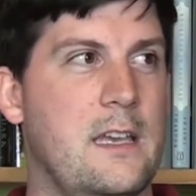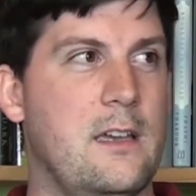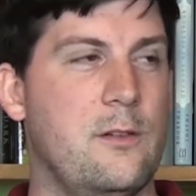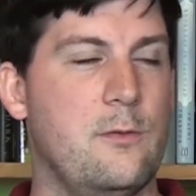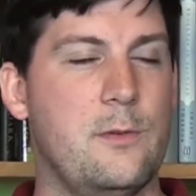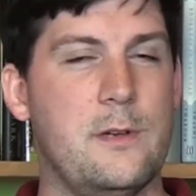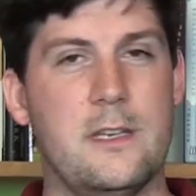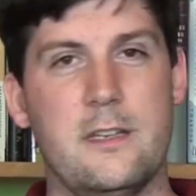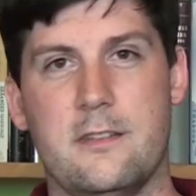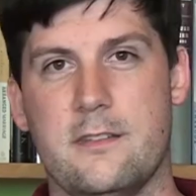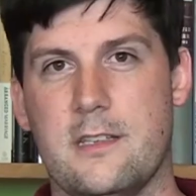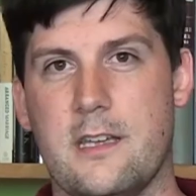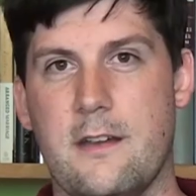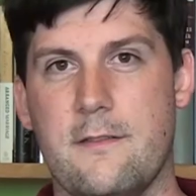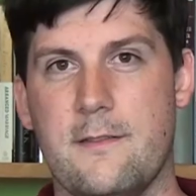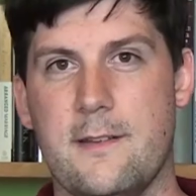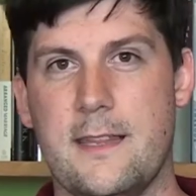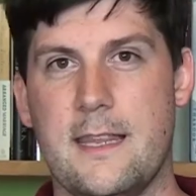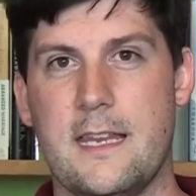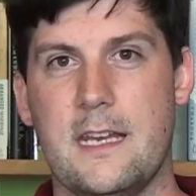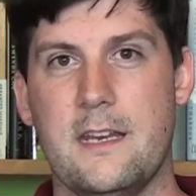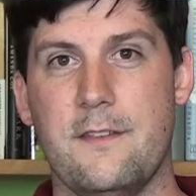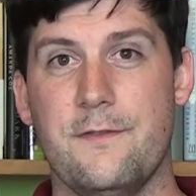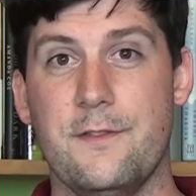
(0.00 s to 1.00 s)
We discovered
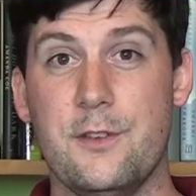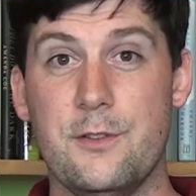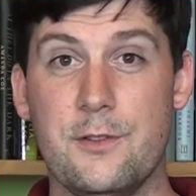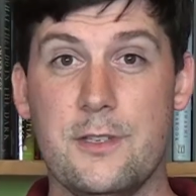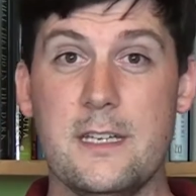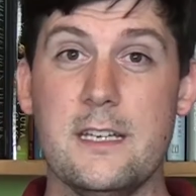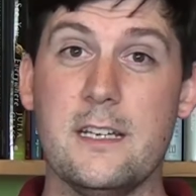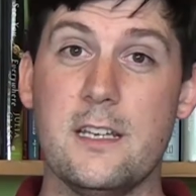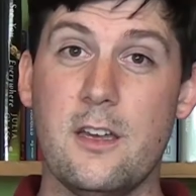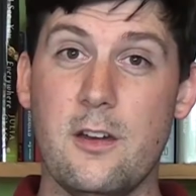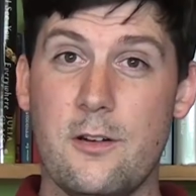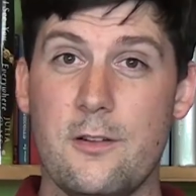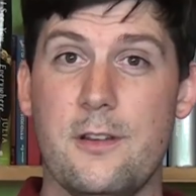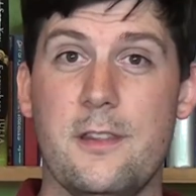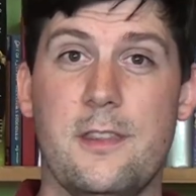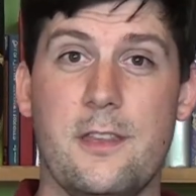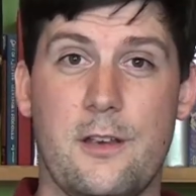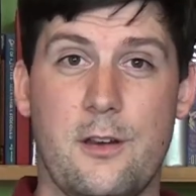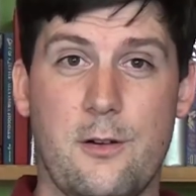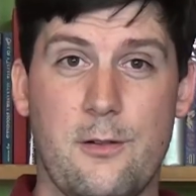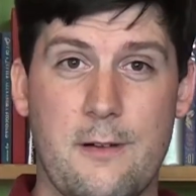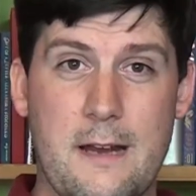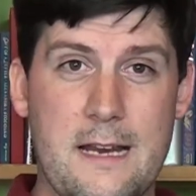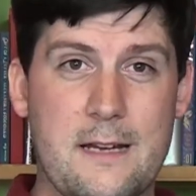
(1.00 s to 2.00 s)
that if you did go to the
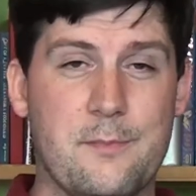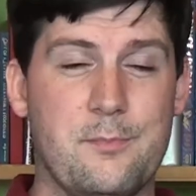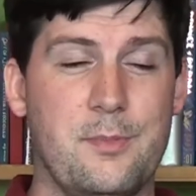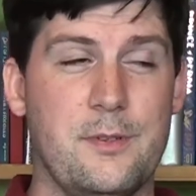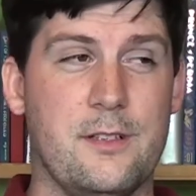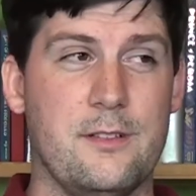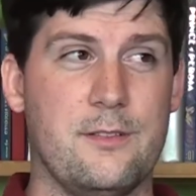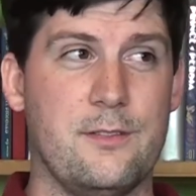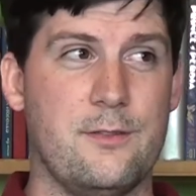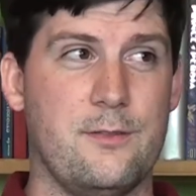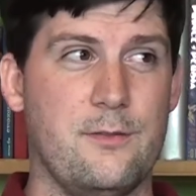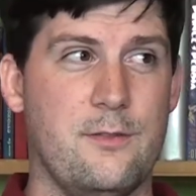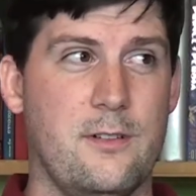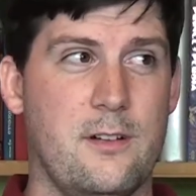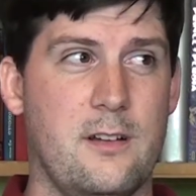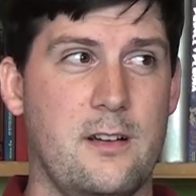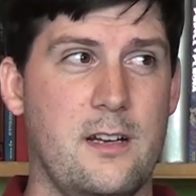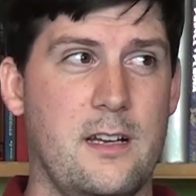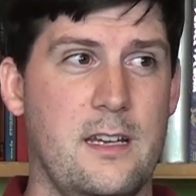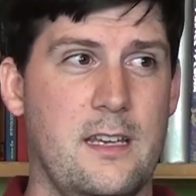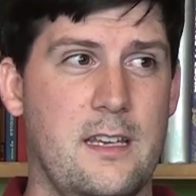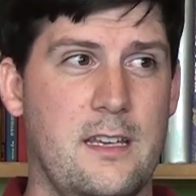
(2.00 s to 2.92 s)
correct bookstore,